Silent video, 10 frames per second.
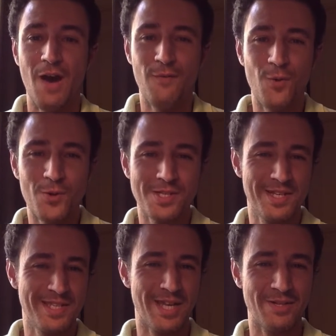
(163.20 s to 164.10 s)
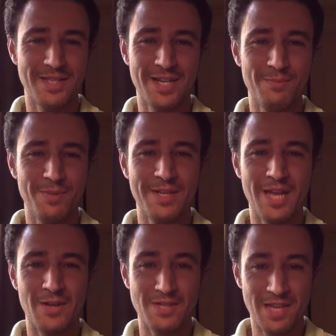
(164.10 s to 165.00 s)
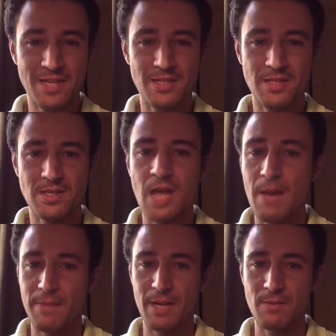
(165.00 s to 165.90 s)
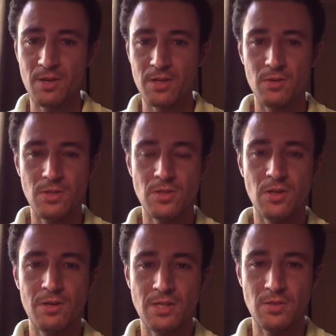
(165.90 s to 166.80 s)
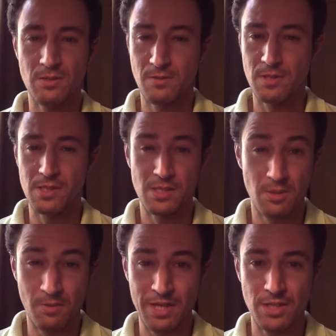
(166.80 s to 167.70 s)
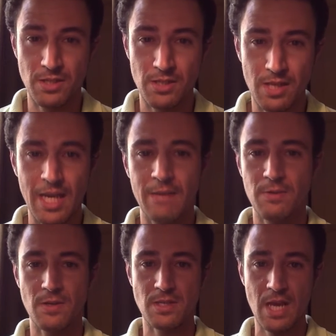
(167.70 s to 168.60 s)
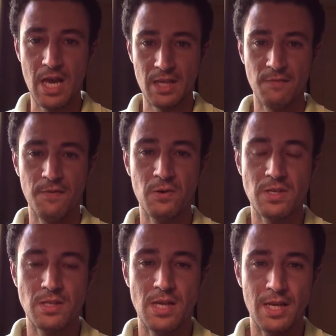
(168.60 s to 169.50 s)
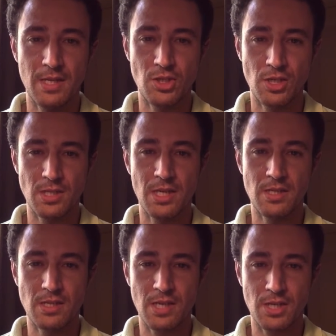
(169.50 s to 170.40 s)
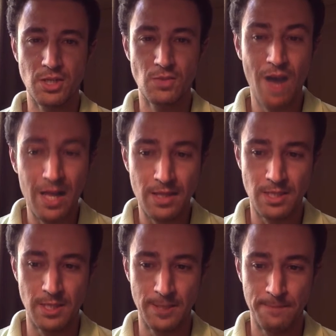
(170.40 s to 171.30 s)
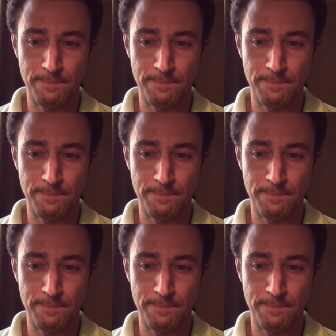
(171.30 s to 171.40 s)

Of course, this sounds a little bit now sexist, but I'm not going to go into this direction today because the focus today is just intertextuality.